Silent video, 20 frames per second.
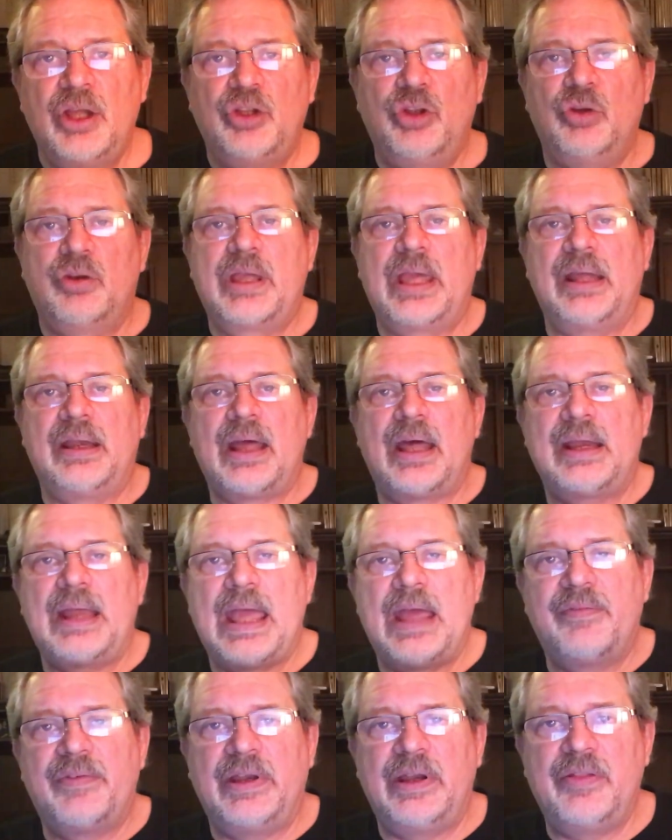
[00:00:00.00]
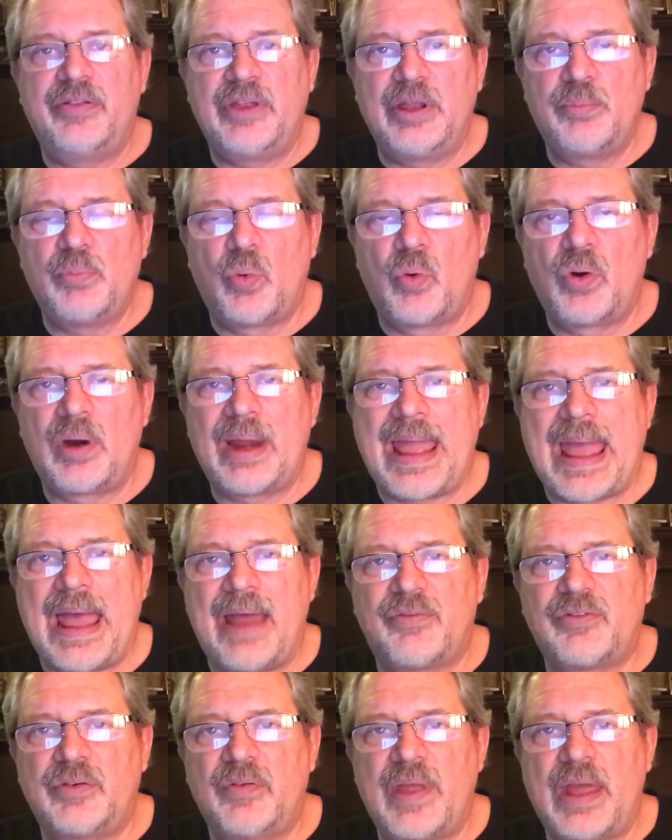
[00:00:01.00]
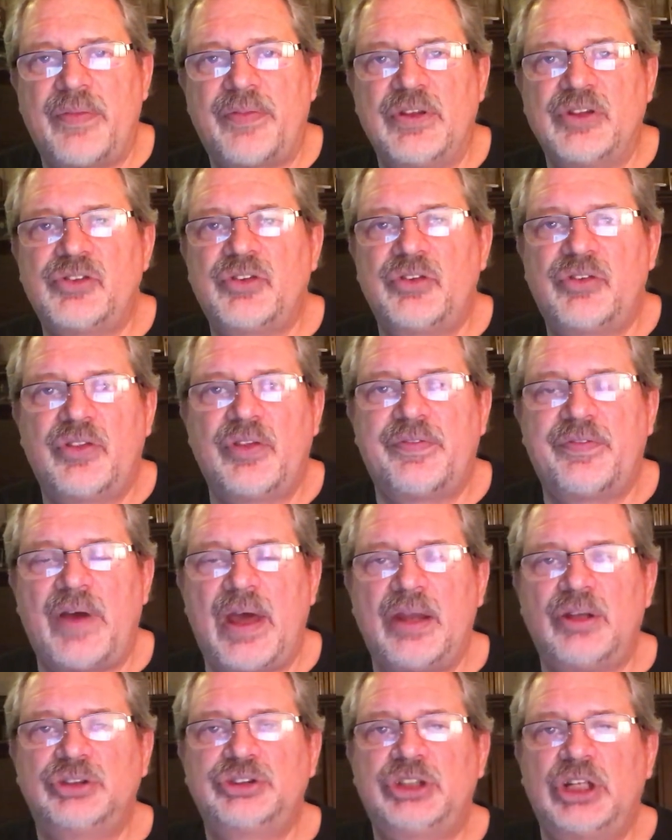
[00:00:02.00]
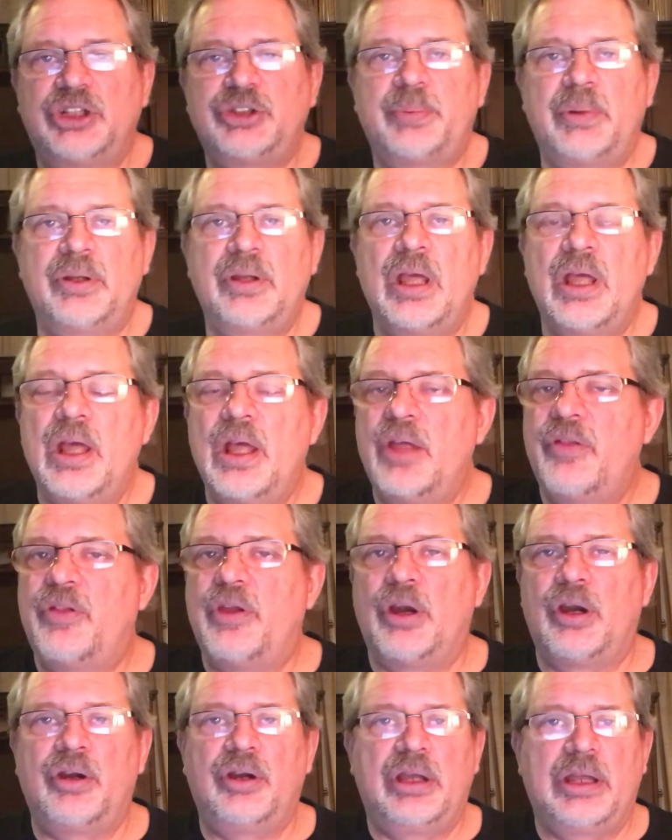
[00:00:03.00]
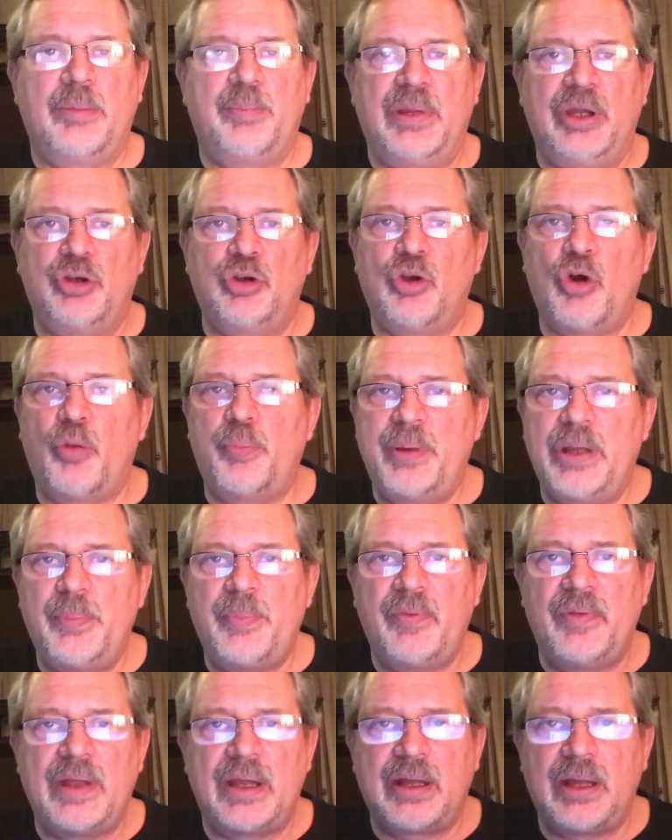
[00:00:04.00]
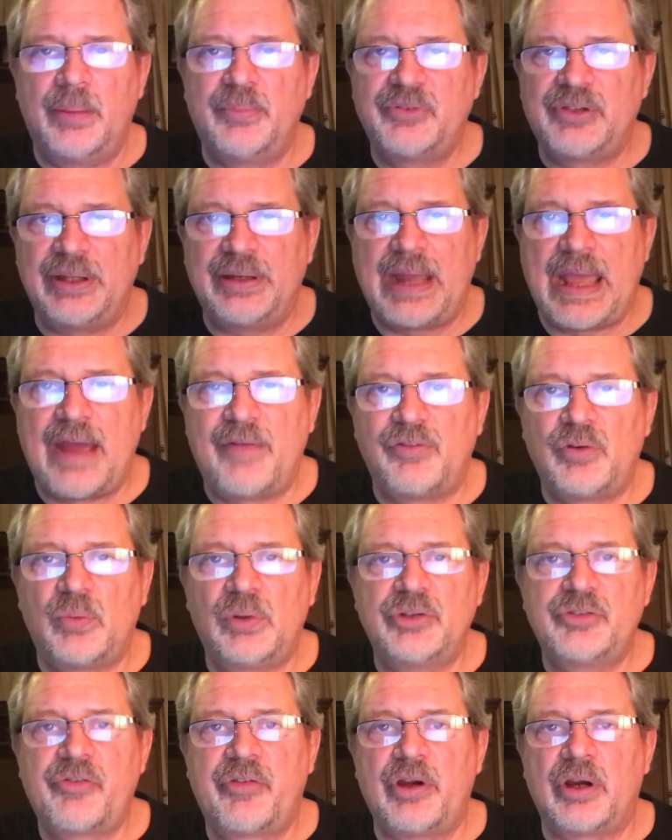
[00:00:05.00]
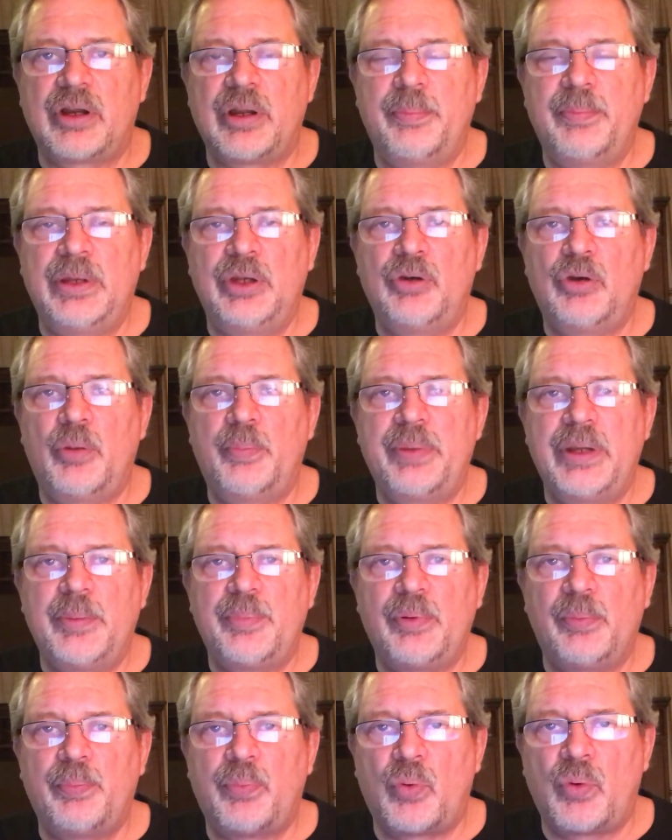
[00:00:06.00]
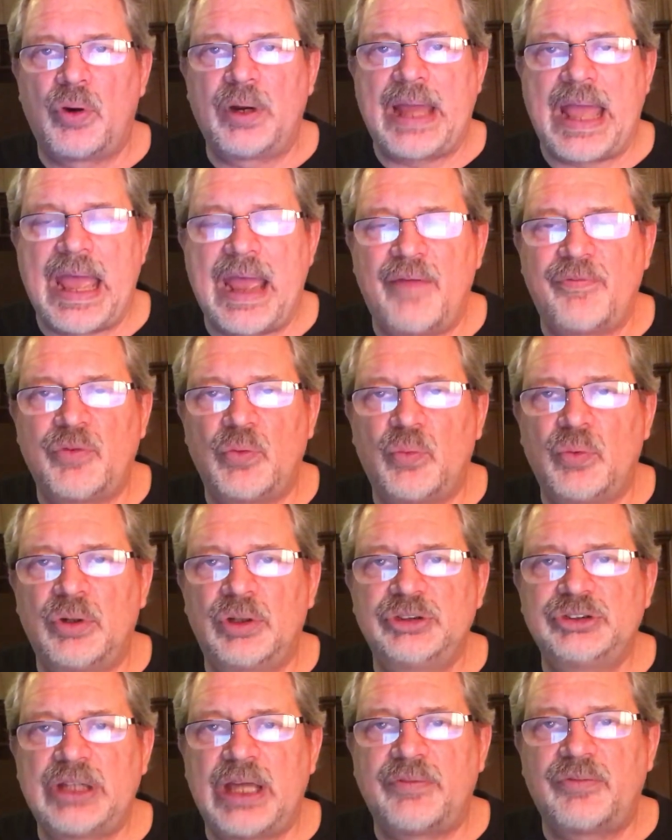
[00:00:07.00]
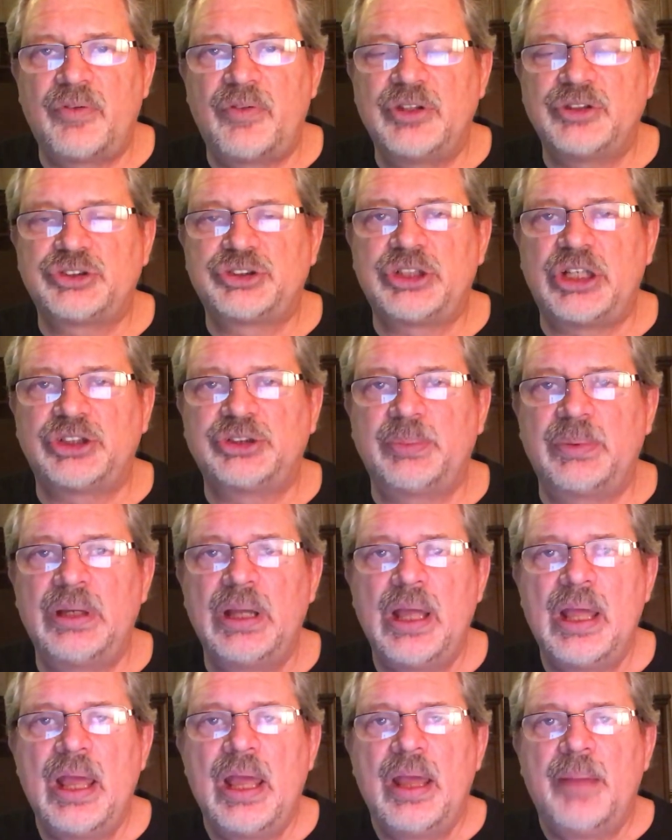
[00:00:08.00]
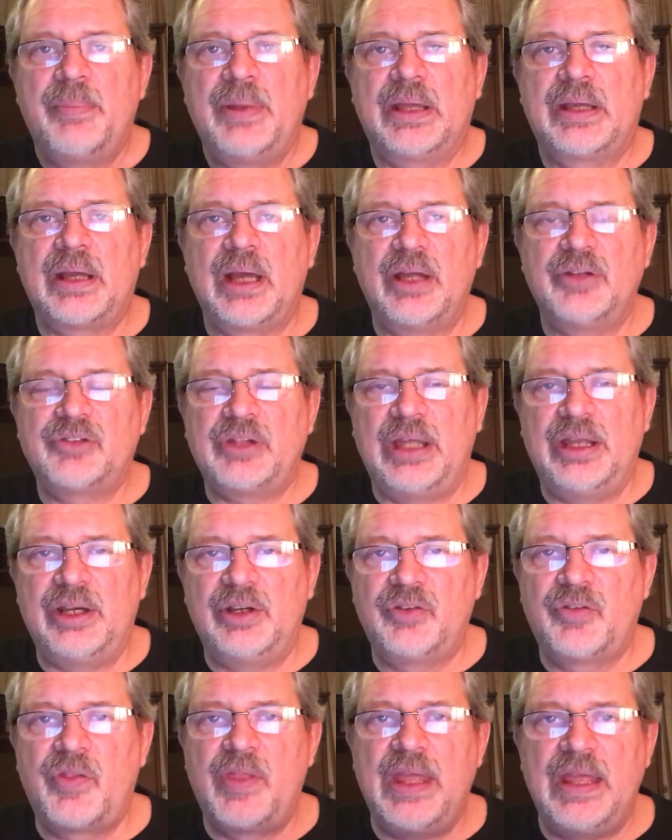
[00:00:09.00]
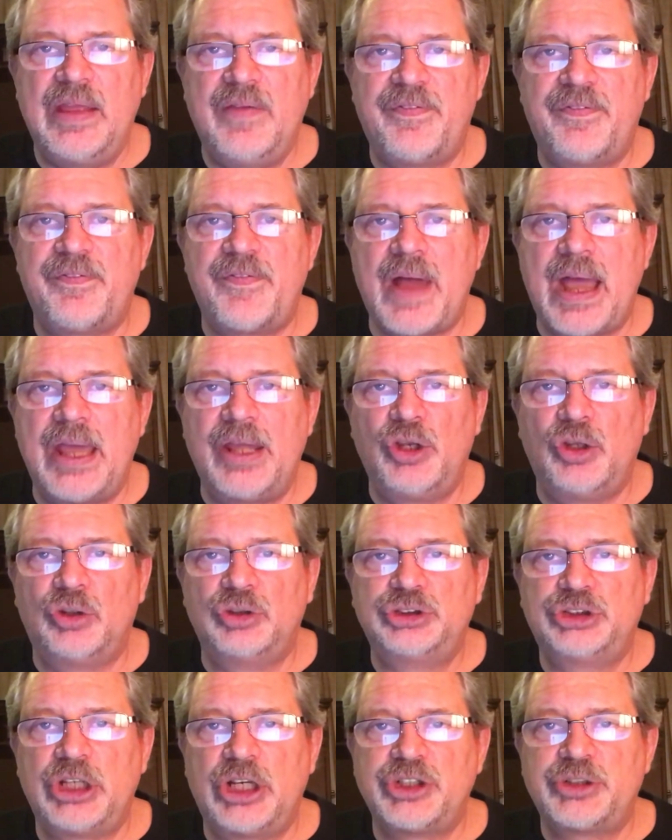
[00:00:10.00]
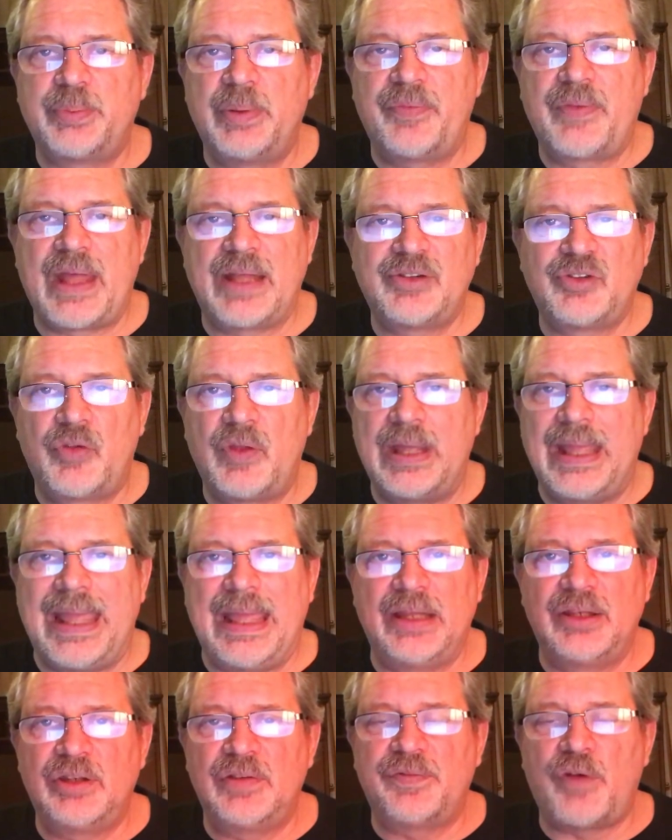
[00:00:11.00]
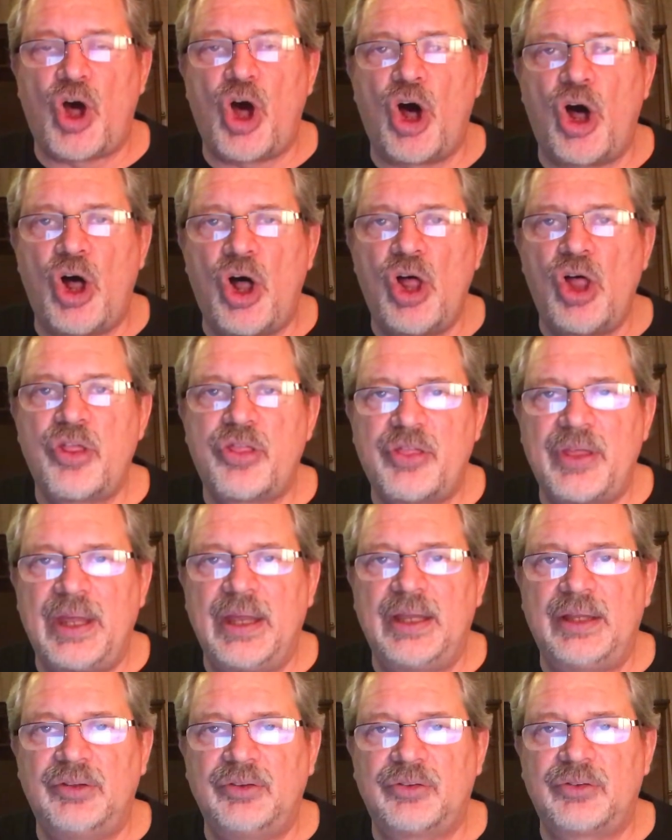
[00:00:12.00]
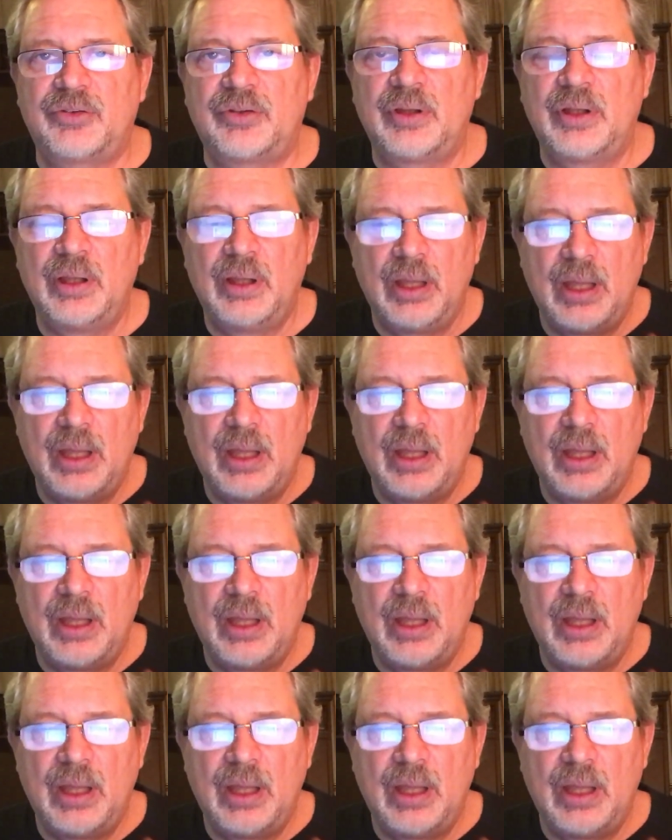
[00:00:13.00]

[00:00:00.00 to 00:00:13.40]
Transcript: You cannot have anything more after that. This is the final judgment. There can be no people that comes in afterwards. There can be no people born afterwards, after this judgment, because it is the final judgment. That's the end of all things